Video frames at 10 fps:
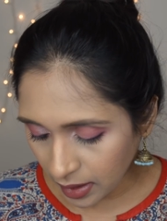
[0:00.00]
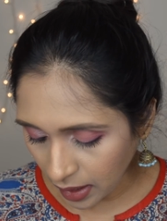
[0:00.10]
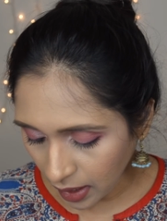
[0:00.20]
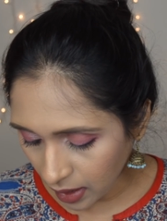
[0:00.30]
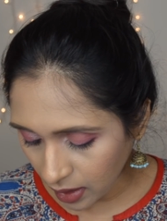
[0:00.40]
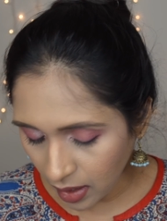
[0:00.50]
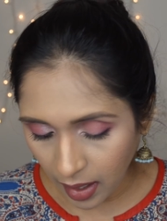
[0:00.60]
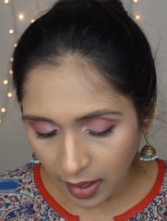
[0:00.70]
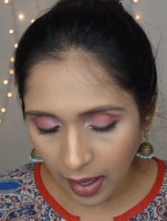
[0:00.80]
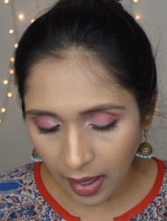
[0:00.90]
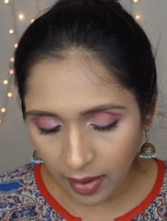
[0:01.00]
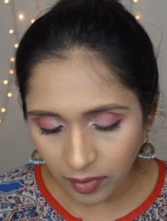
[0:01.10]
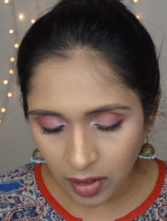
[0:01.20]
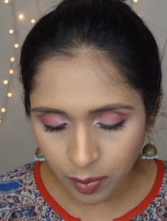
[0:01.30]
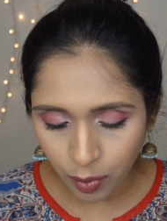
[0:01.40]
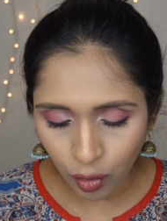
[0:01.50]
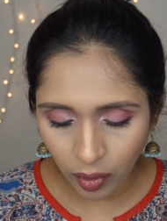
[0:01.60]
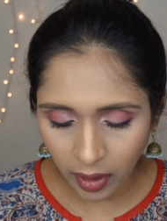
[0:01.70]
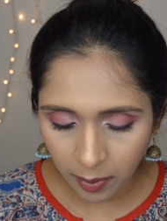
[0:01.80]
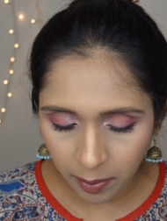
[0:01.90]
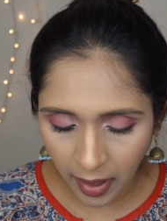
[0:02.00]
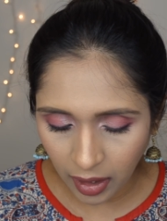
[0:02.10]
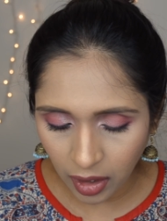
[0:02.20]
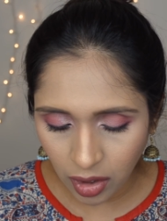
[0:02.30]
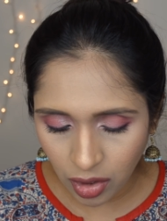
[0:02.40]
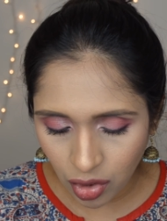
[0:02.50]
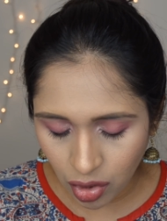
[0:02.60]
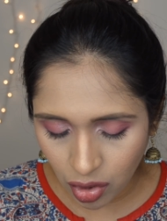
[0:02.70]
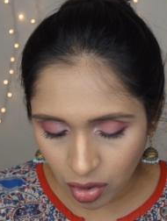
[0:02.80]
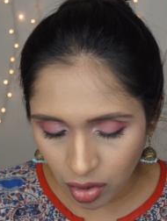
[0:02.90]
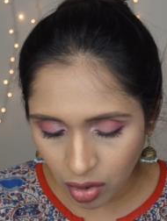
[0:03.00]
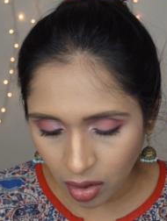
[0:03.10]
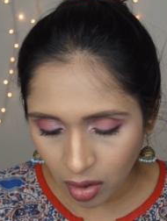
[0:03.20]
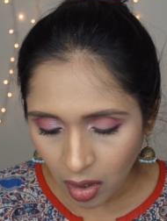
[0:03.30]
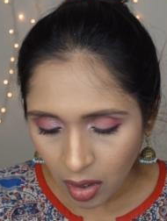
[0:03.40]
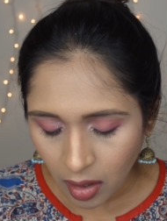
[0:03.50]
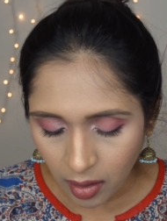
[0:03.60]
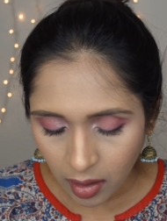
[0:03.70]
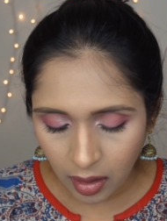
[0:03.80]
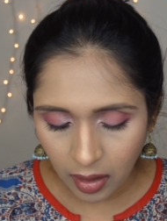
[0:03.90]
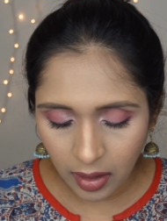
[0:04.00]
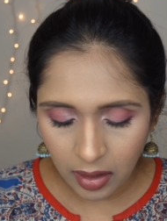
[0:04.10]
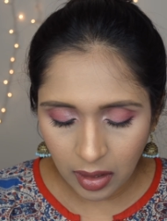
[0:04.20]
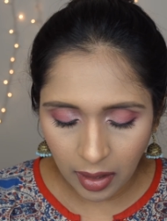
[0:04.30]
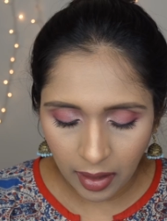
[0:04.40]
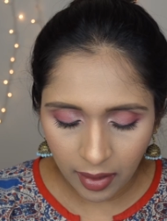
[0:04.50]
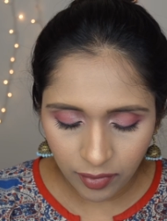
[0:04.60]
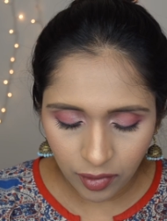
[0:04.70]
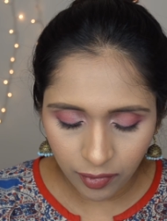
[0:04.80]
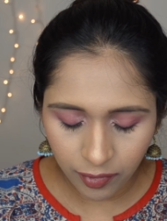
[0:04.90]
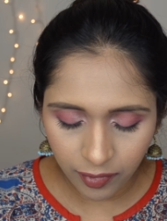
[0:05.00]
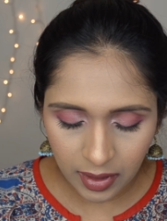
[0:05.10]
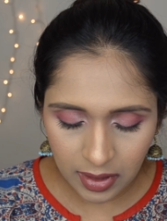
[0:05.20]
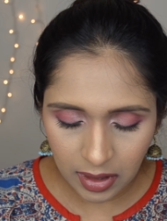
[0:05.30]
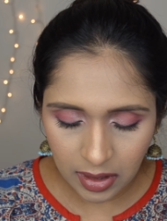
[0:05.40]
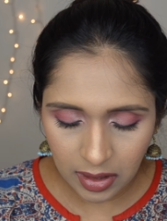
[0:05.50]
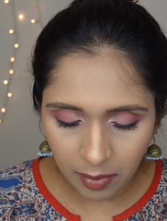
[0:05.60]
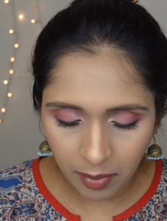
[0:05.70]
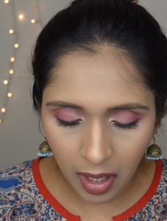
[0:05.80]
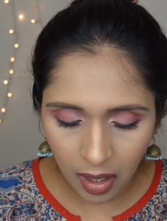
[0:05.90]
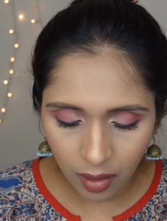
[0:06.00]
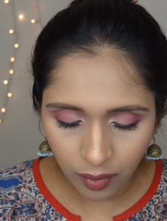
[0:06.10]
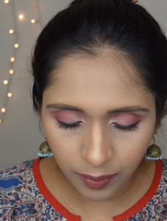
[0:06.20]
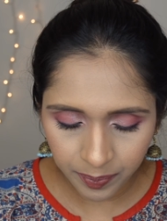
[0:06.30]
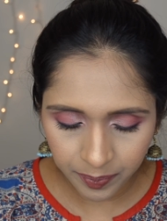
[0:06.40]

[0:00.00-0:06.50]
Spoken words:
Then I have this broken package and I have to fix it somehow.